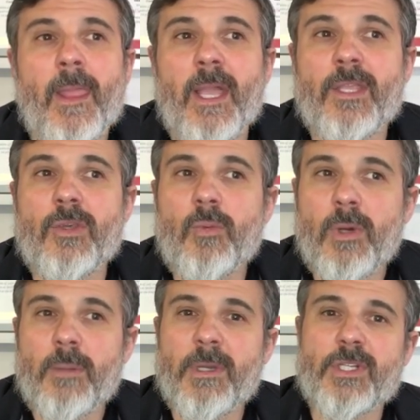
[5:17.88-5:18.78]
and you
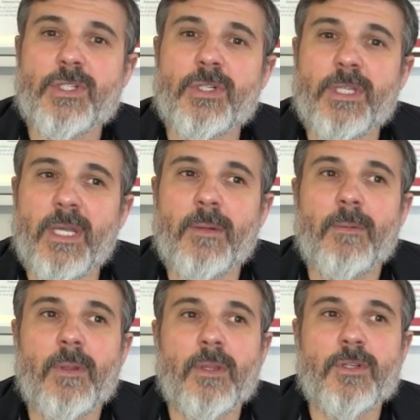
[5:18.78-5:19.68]
want to make sure that
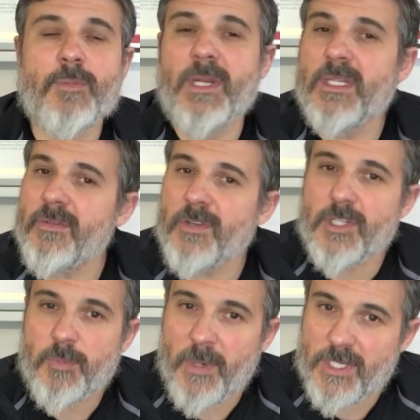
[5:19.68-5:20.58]
there's many different
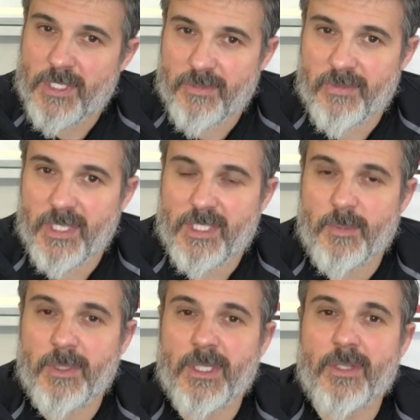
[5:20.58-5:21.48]
expressions of
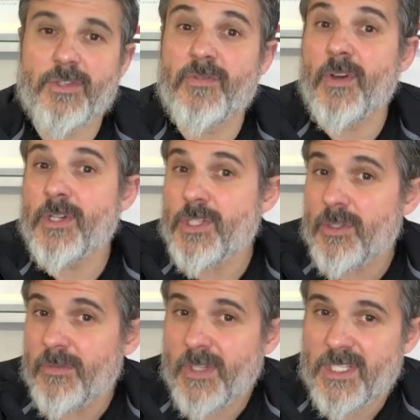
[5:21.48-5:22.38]
flexibility. There's
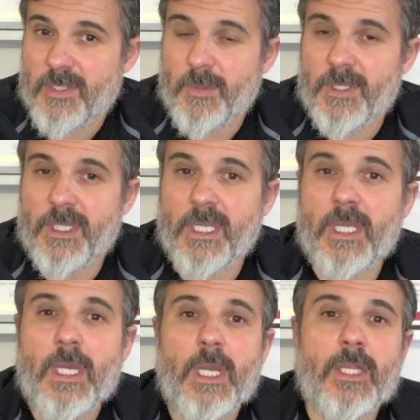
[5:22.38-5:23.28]
functional flexibility.
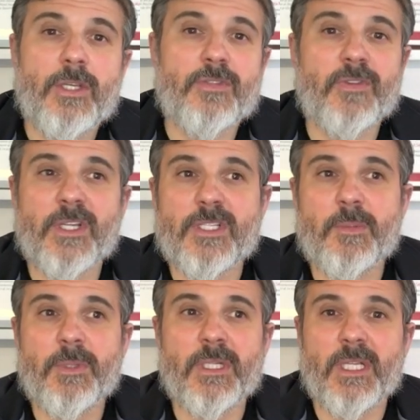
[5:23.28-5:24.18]
There's
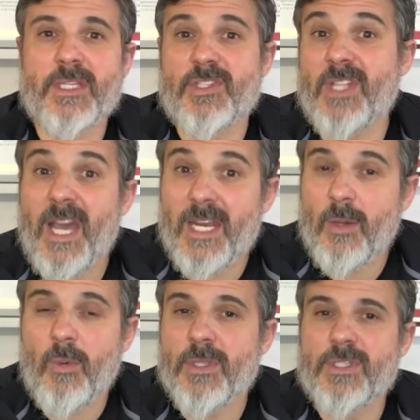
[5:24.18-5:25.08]
flexibility like static
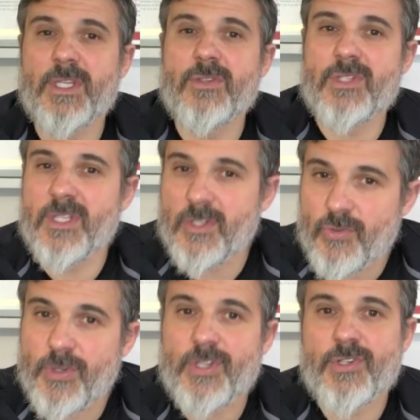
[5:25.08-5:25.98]
ones that you see the
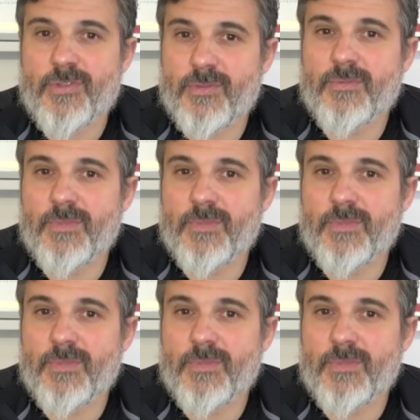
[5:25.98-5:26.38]
traditional,